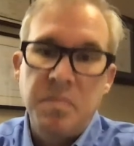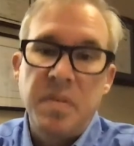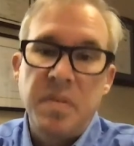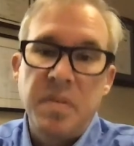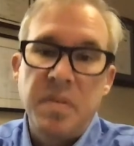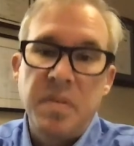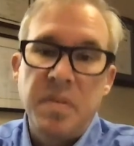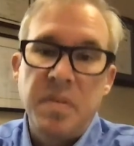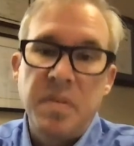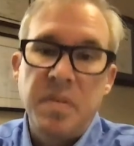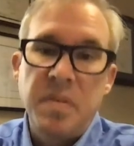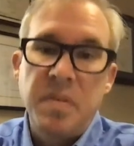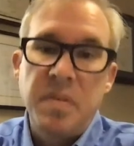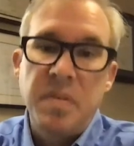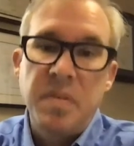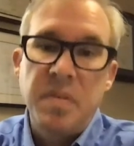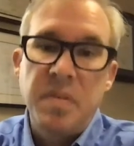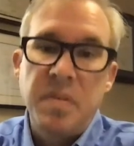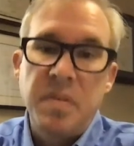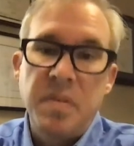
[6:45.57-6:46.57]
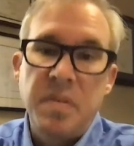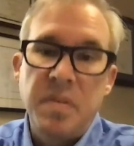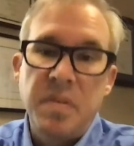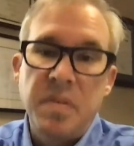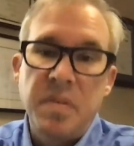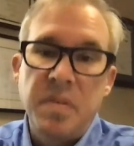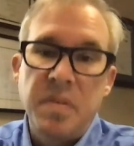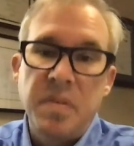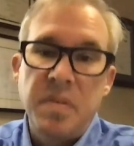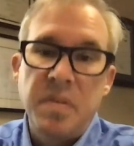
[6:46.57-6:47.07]
That is correct.
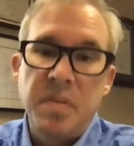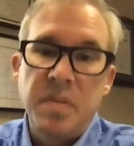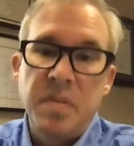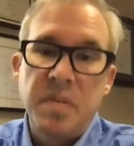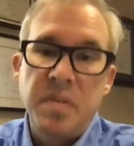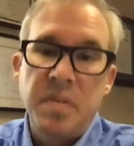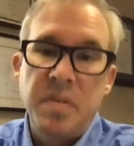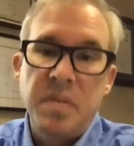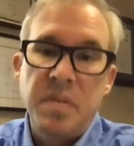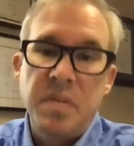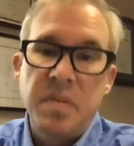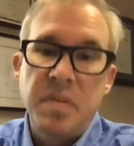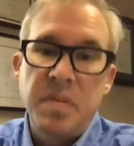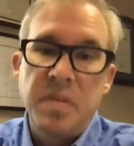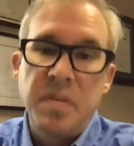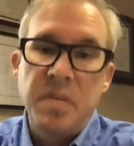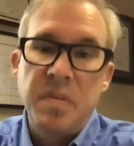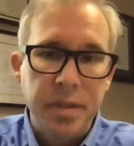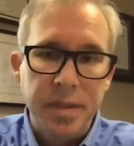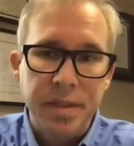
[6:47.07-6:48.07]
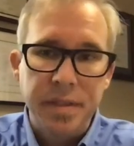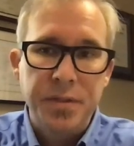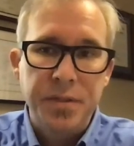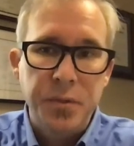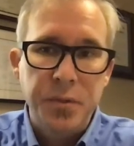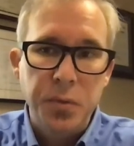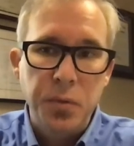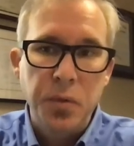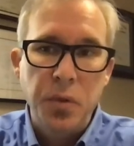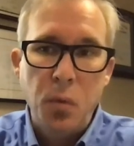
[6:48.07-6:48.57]
So all of this will be rolled
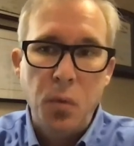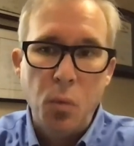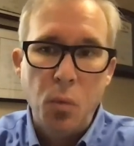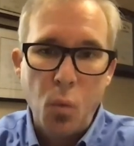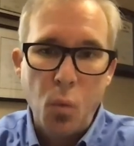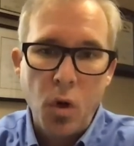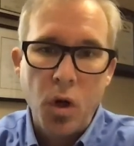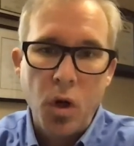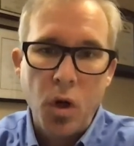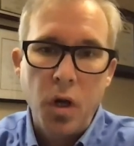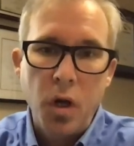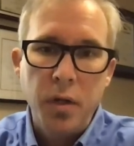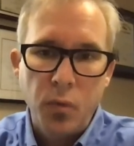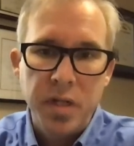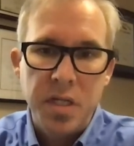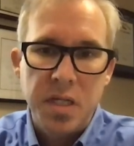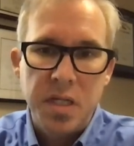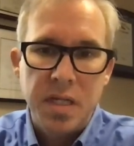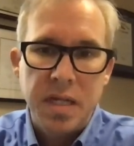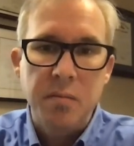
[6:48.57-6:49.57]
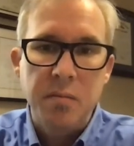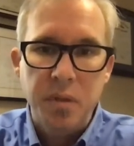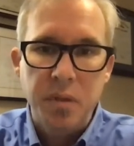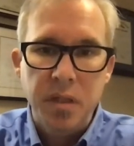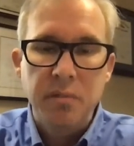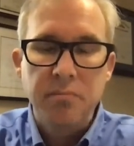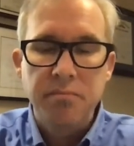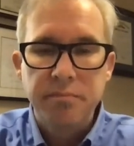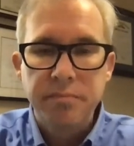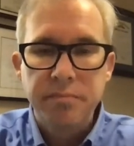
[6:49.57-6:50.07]
into the one
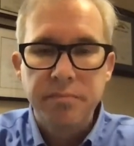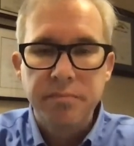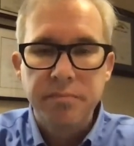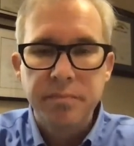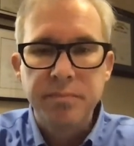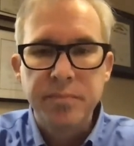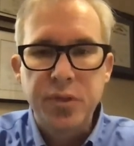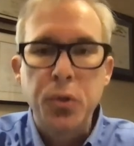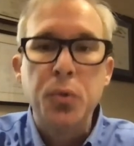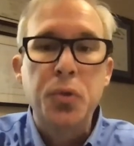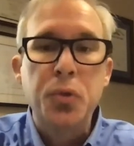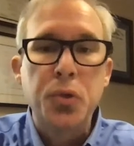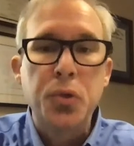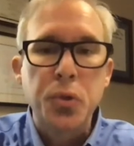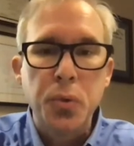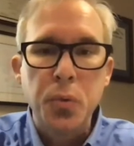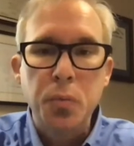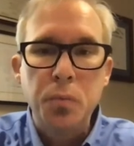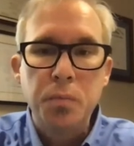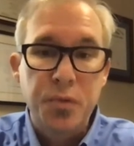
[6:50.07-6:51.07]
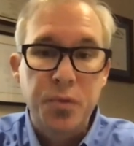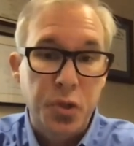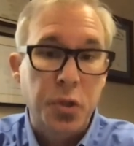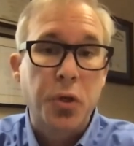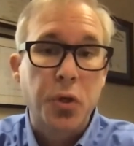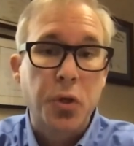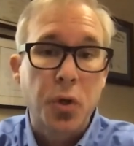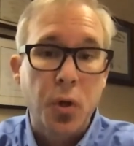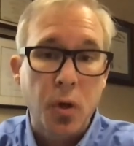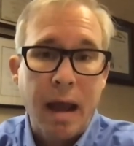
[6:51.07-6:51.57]
restatement due to
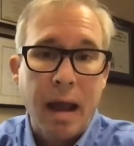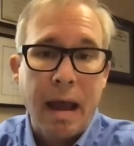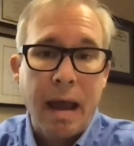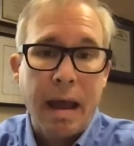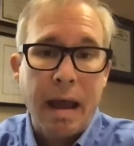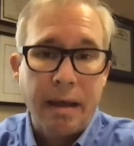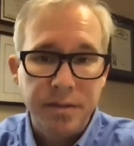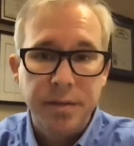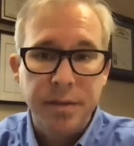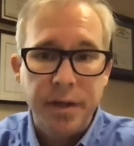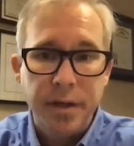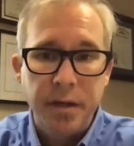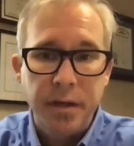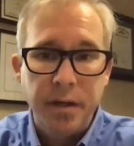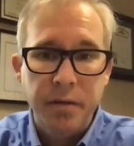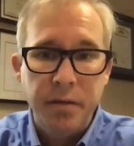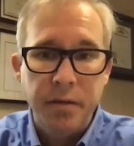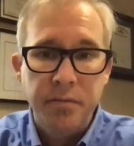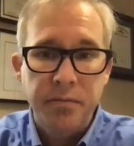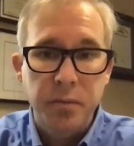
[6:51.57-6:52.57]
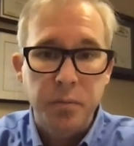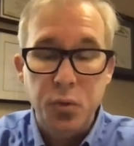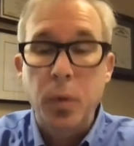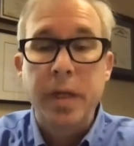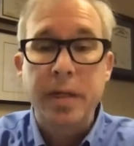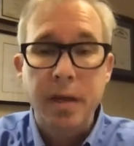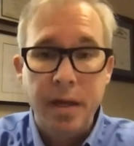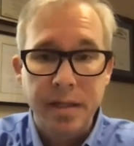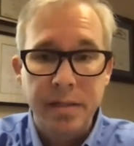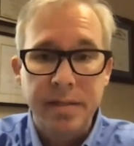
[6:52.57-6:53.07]
Secure Act from
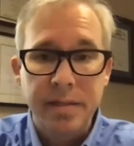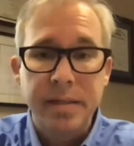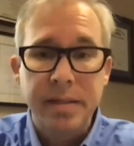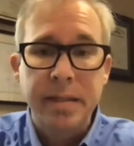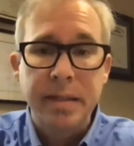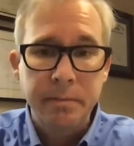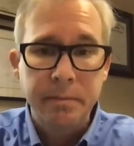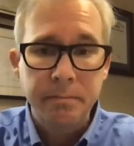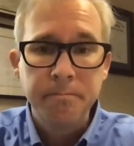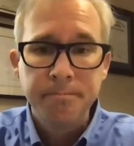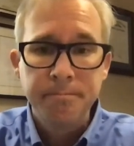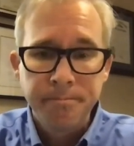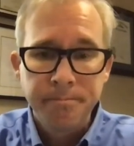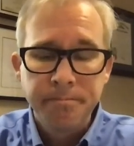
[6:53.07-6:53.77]
2019.